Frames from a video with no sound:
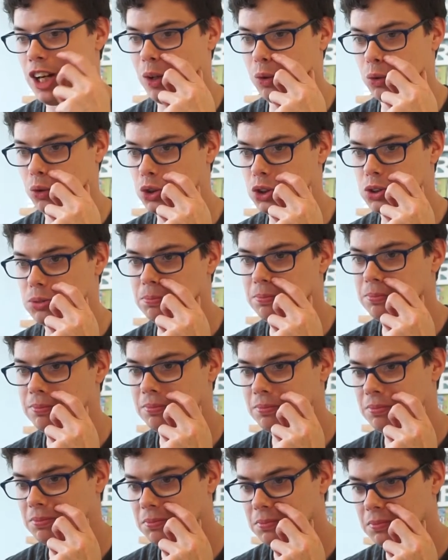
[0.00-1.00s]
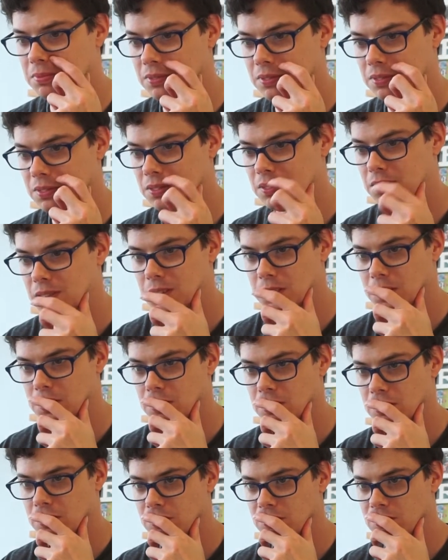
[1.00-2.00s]
owls. Oh, oh there's barn owl
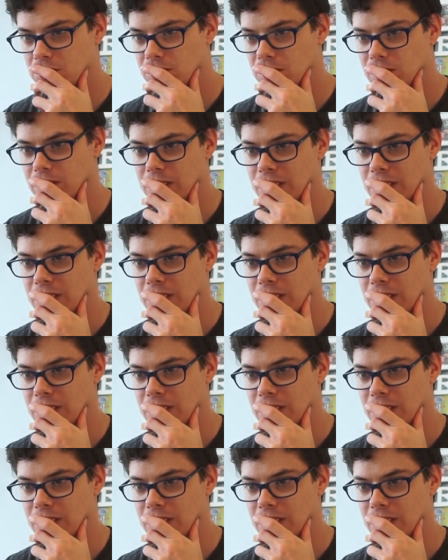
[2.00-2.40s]
as well.